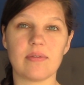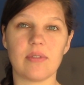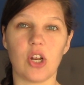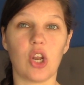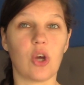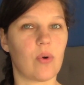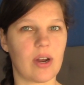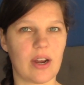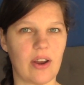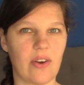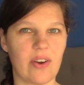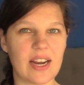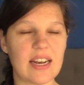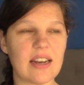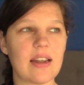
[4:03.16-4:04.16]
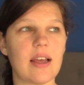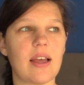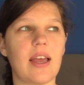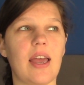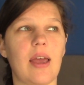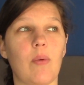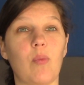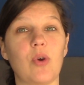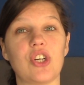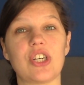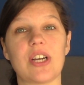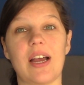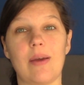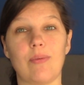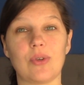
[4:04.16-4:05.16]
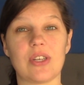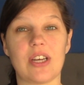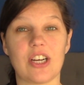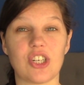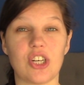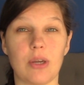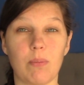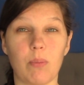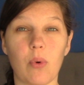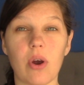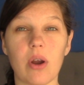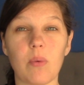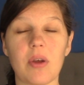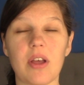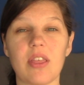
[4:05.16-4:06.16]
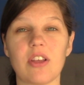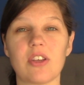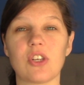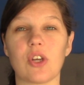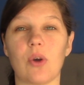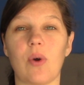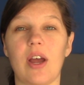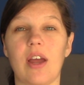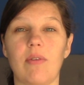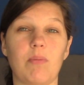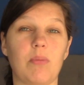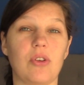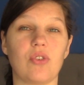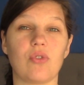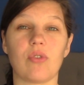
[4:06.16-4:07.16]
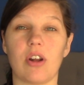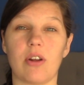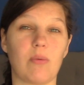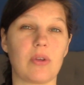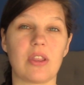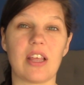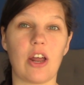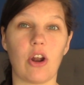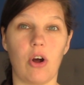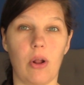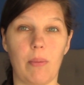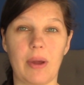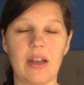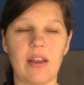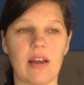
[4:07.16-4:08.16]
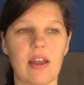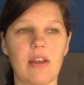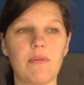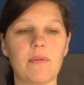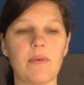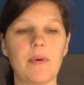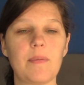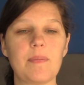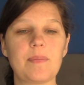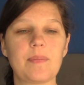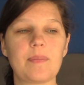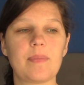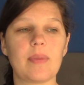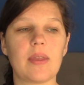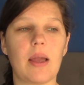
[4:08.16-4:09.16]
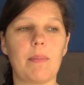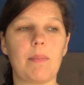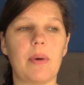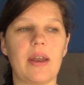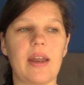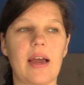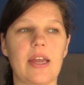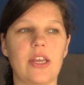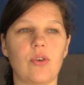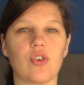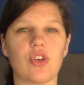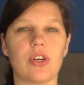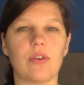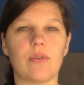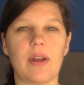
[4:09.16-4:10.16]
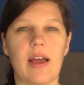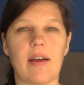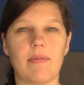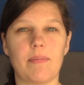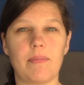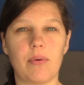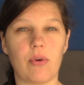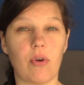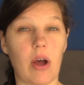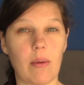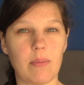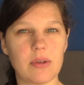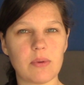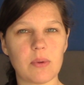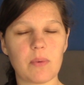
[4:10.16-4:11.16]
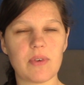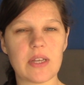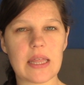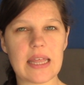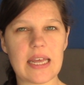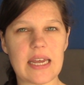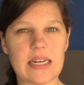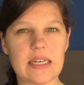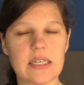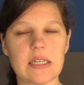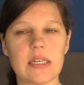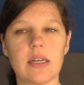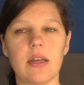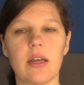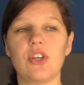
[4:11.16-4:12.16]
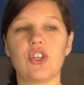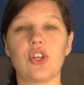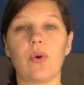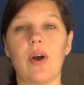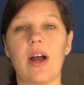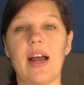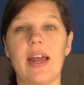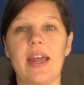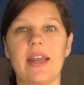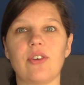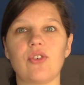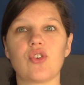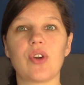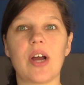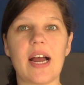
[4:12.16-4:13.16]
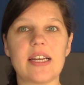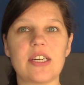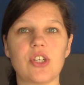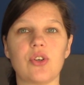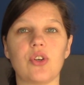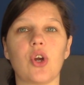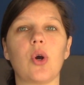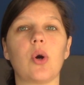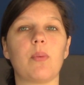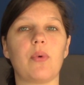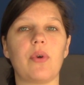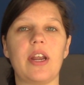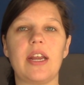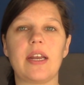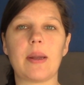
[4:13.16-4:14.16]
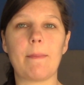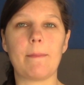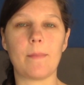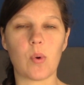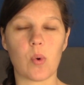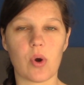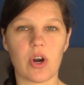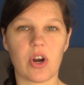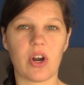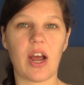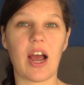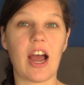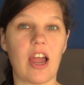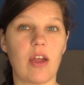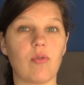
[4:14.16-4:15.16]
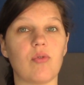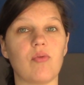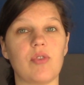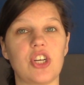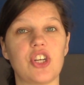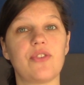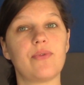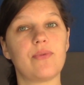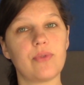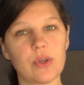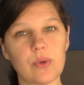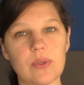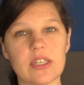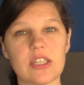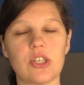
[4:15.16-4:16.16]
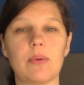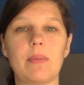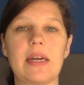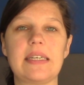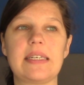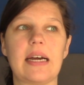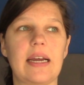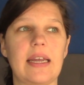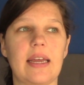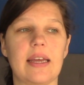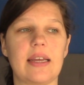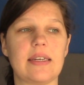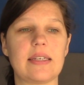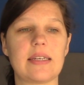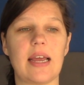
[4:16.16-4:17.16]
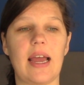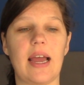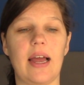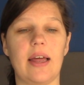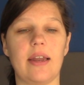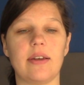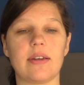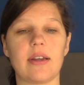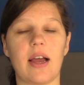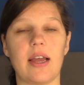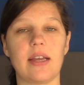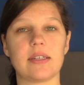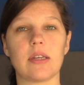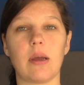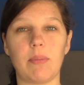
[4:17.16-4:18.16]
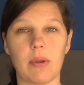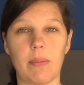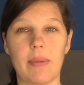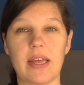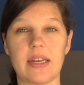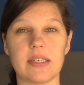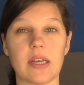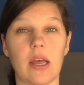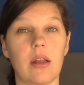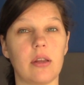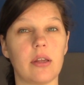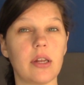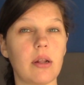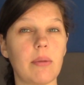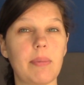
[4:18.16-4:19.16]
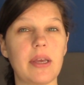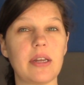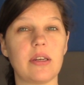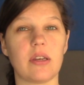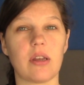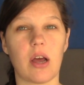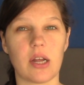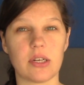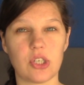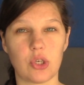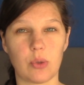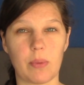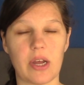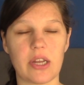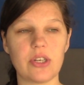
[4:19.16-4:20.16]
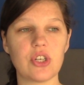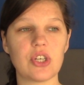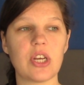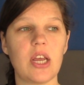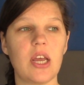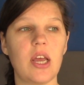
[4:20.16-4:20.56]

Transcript: low iron, and which I was actually born with, so I've been struggling with that all my life. But I usually don't have problems with it. So I try to incorporate more iron-rich foods into my diet, and I supplement a little bit, not too much.